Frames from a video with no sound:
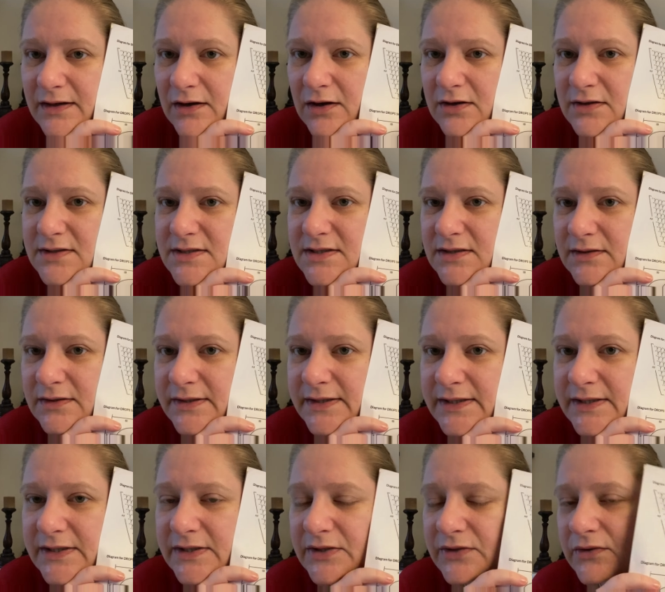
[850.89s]
until
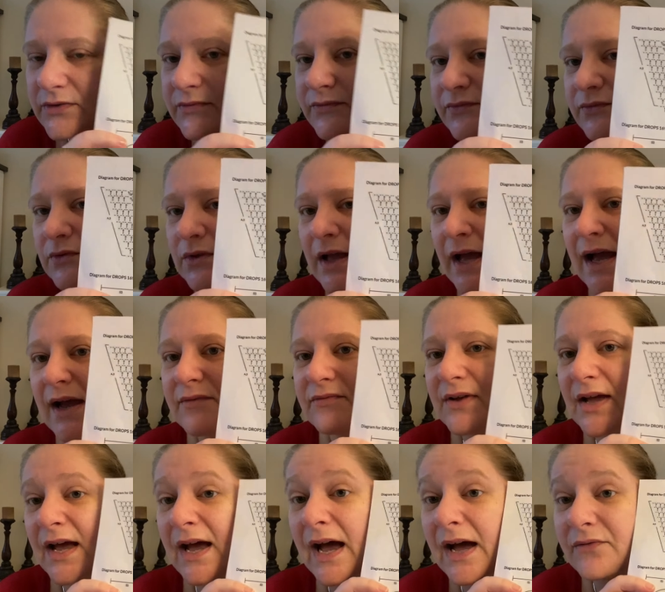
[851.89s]
here full,
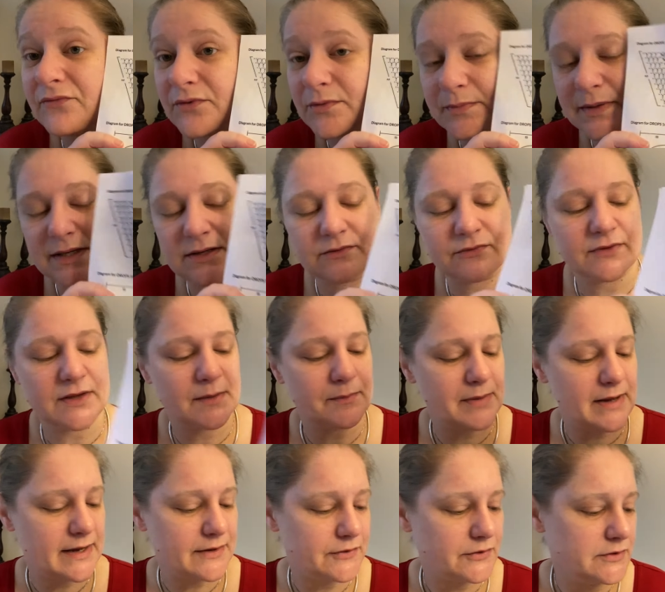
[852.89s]
half repeat of that
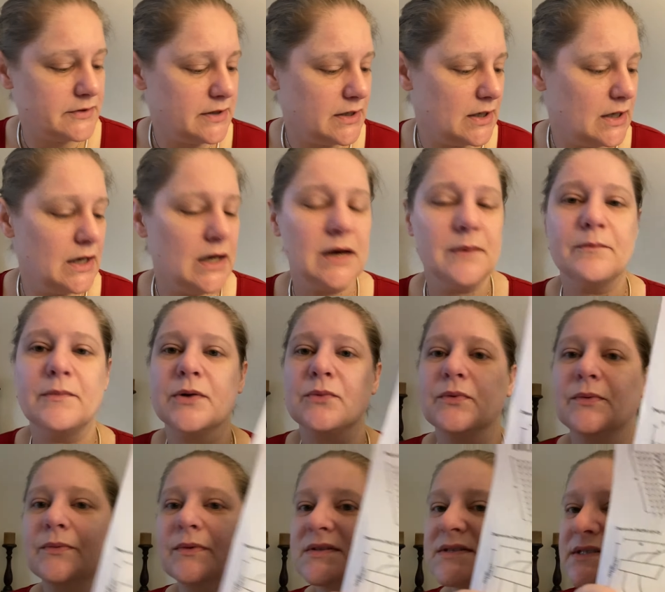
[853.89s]
pattern, but
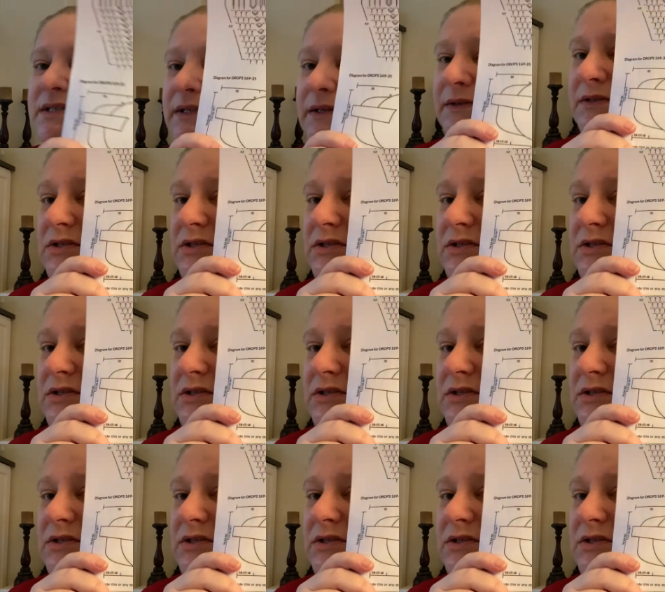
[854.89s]
we will see.